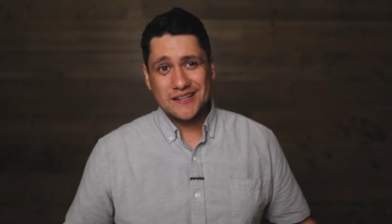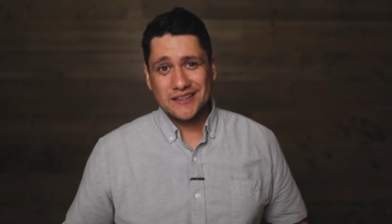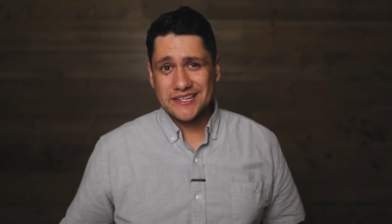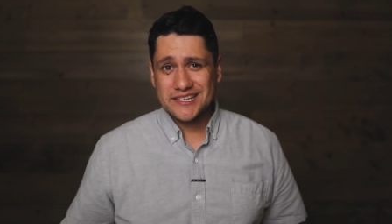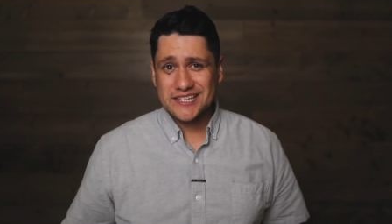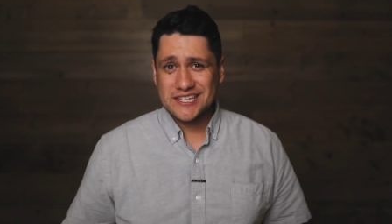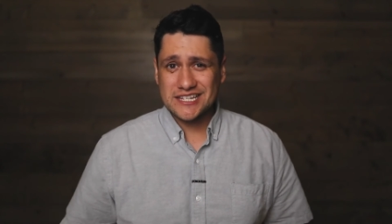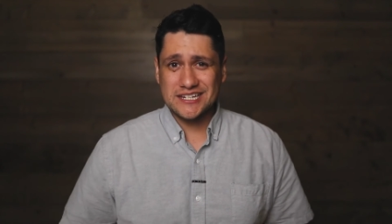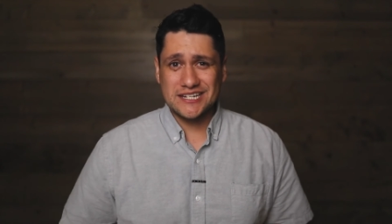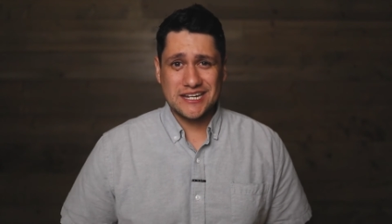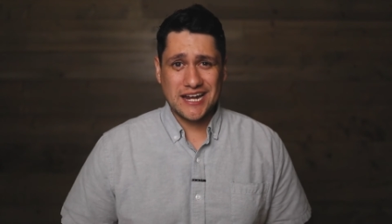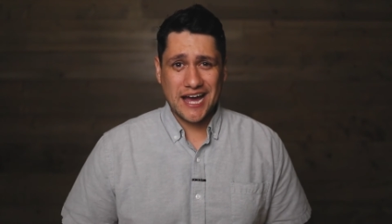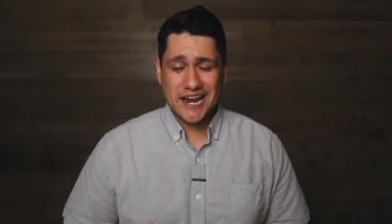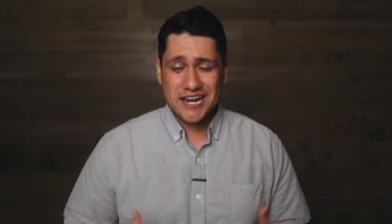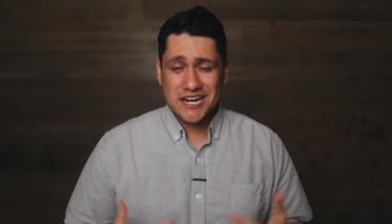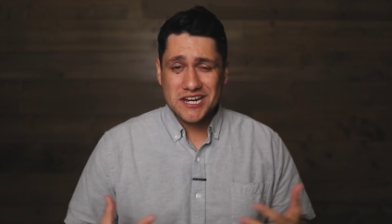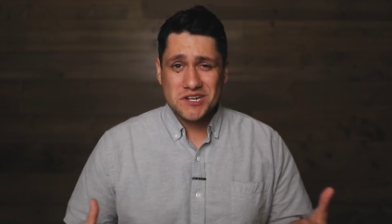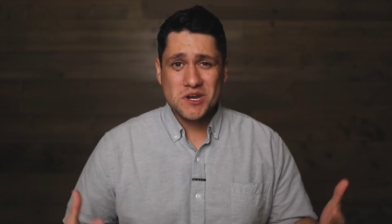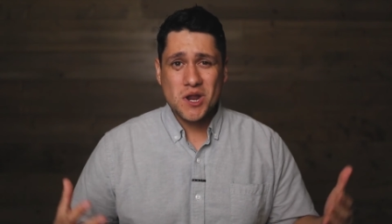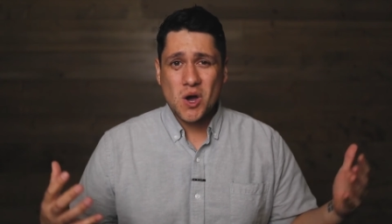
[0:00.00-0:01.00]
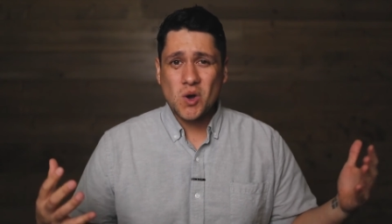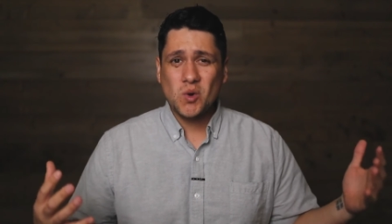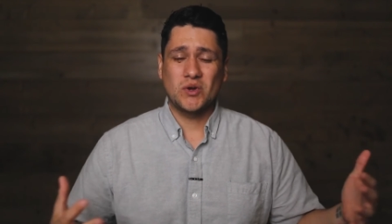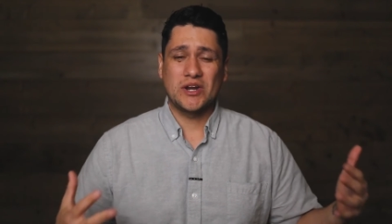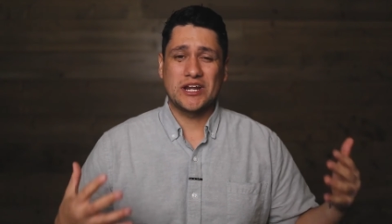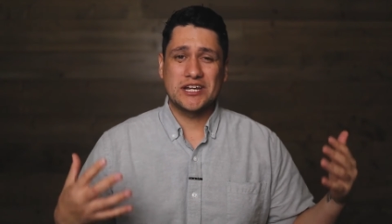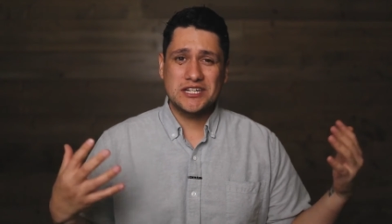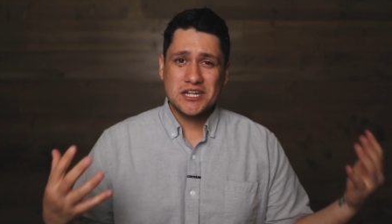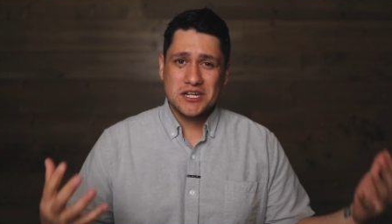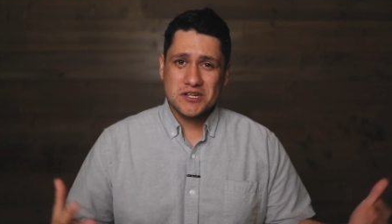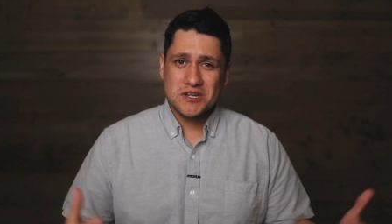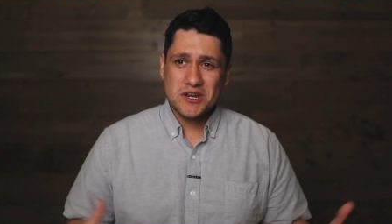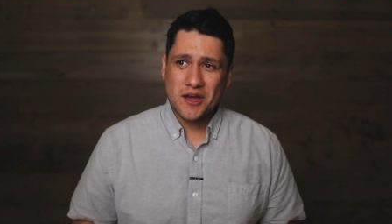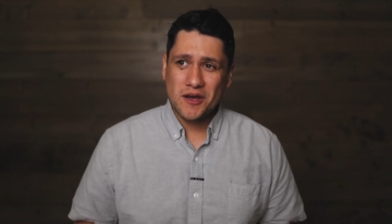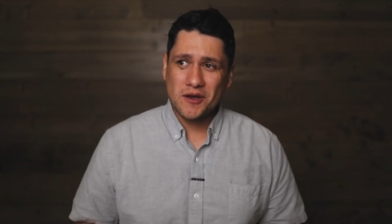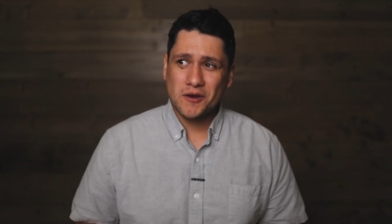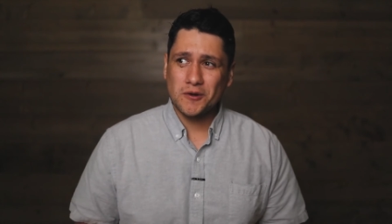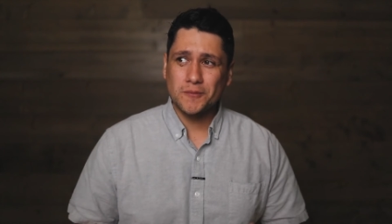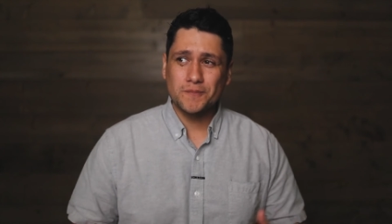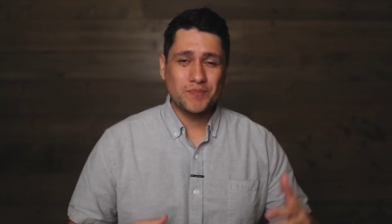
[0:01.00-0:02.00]
listen, I didn't know what I didn't
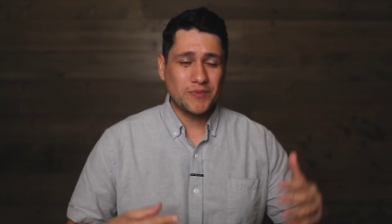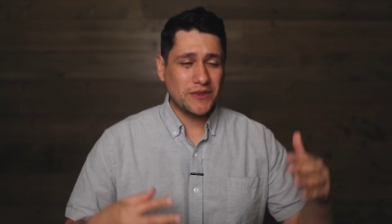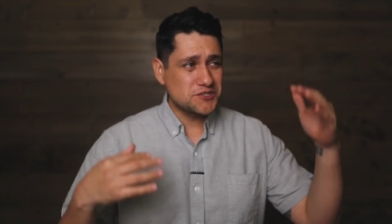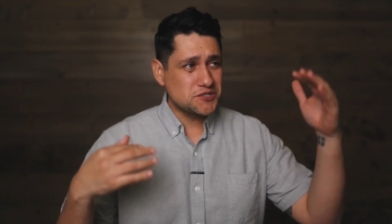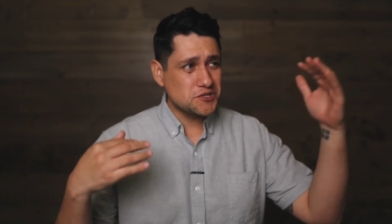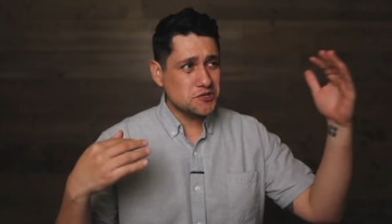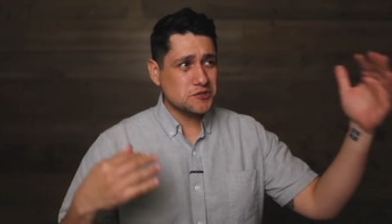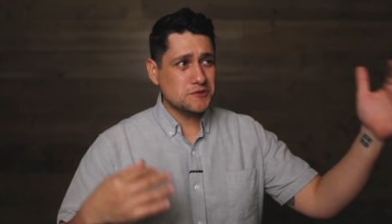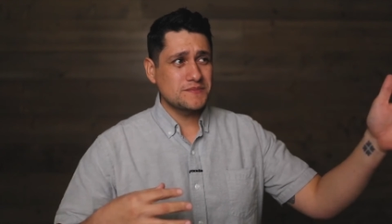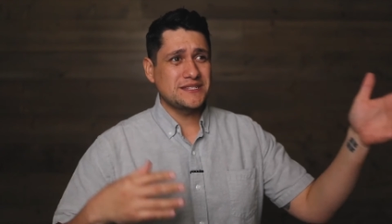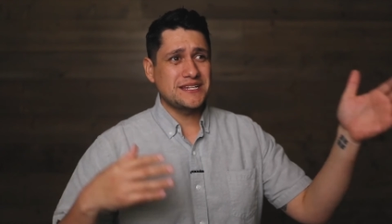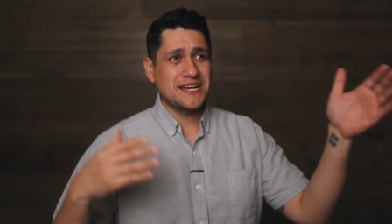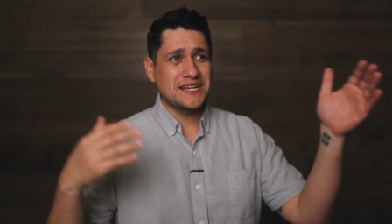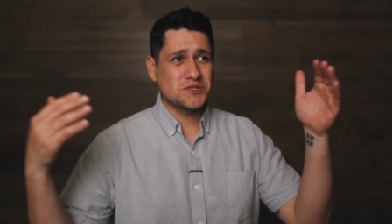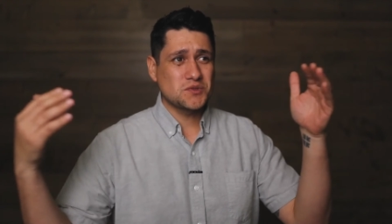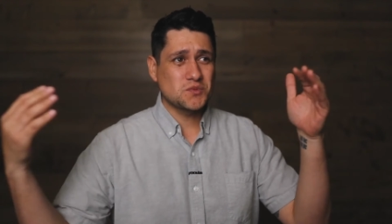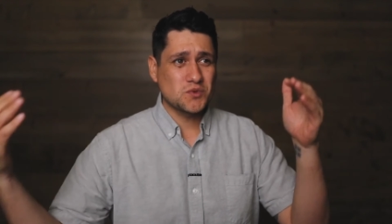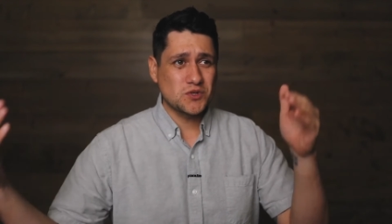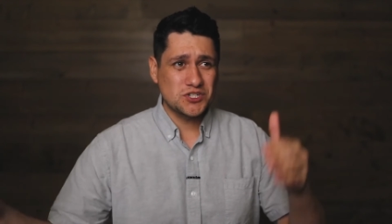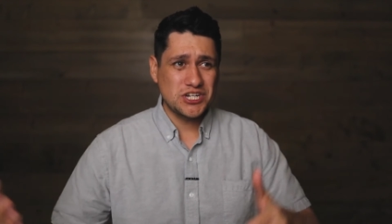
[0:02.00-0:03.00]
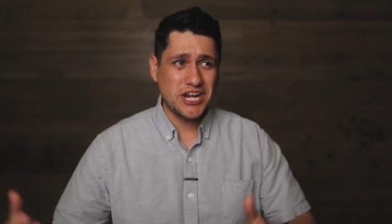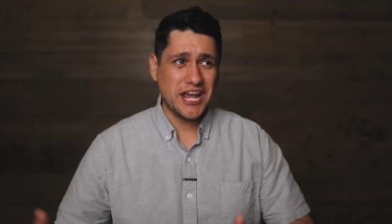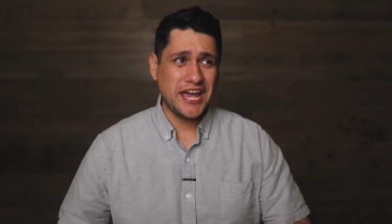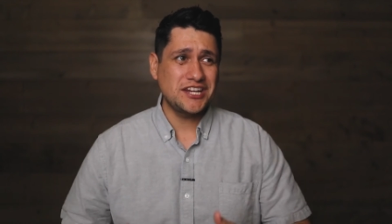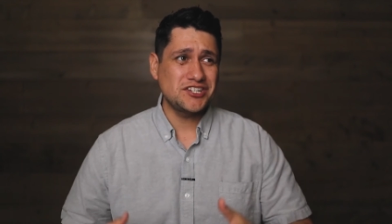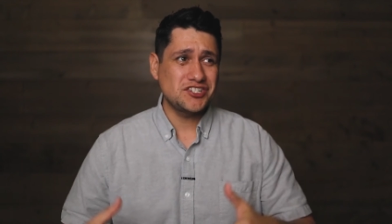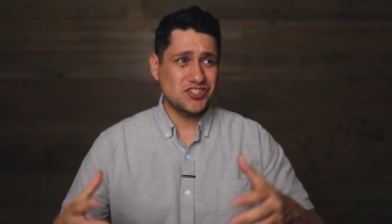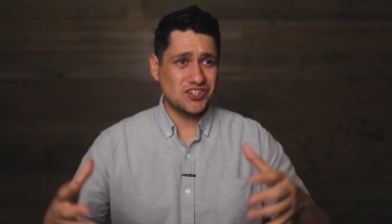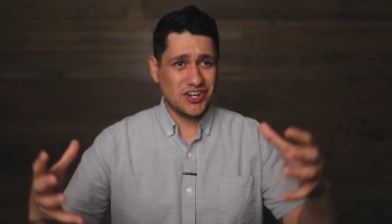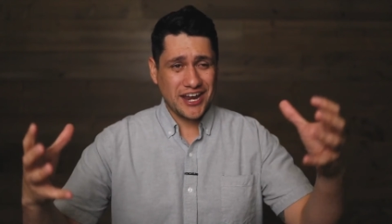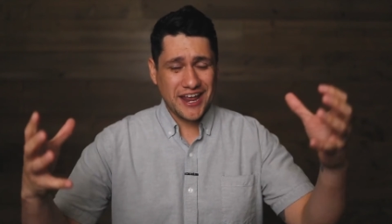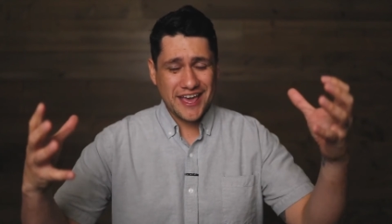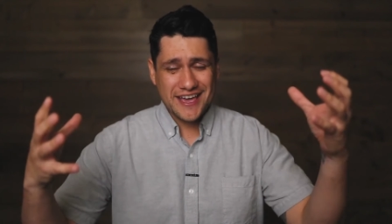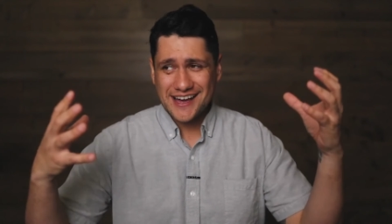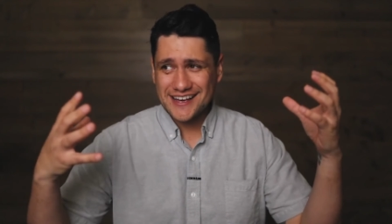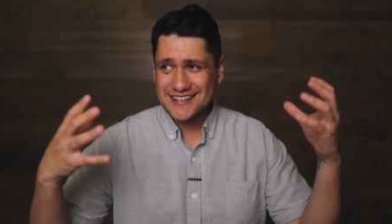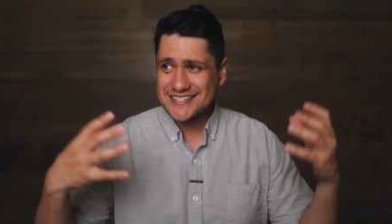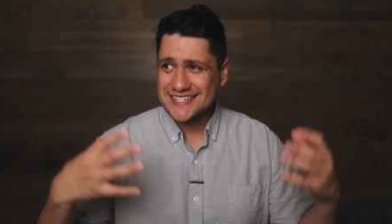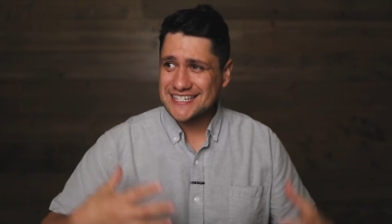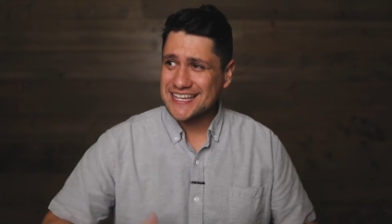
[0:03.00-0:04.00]
know, and circumstances were changing, and I
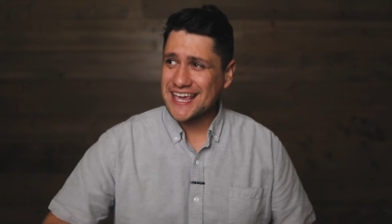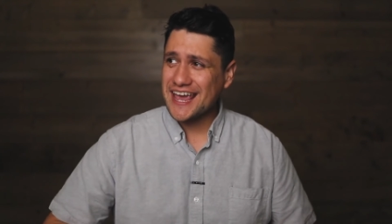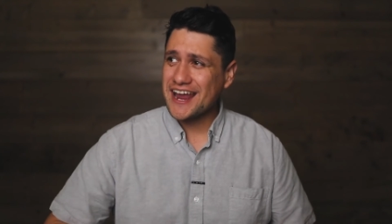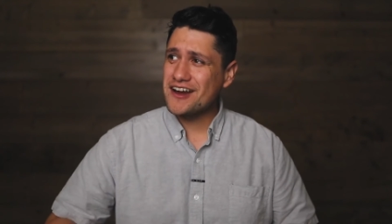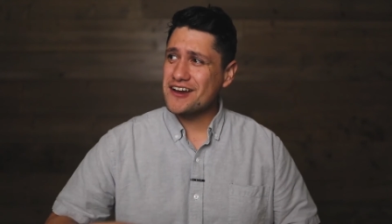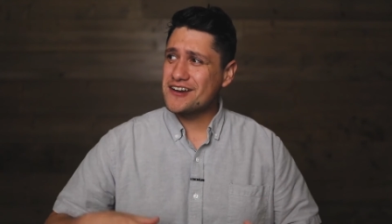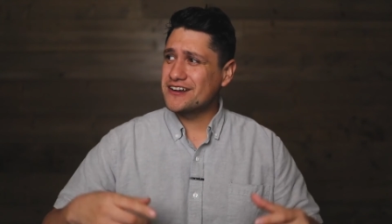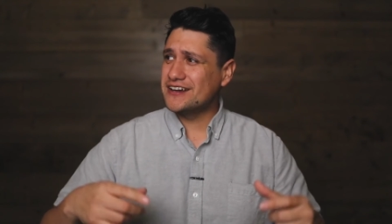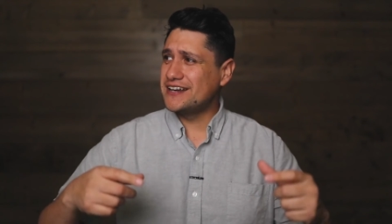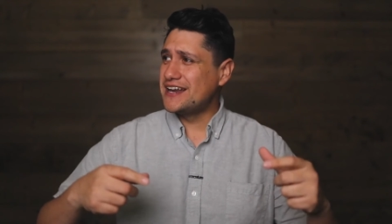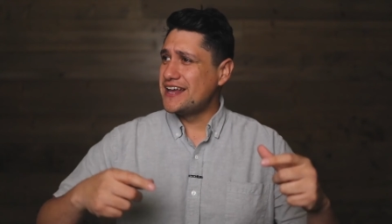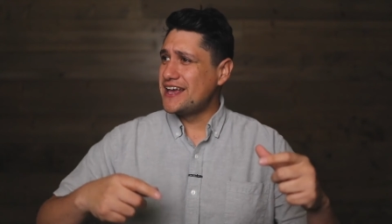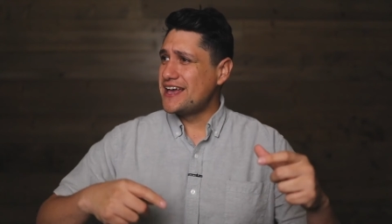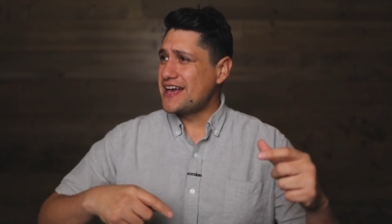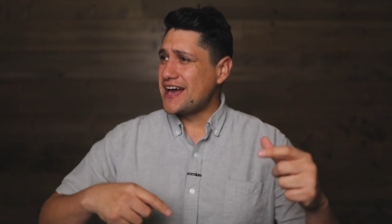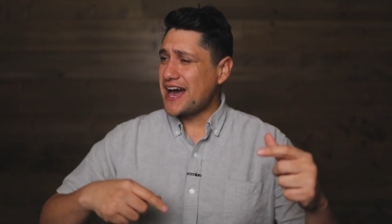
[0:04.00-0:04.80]
got scared, and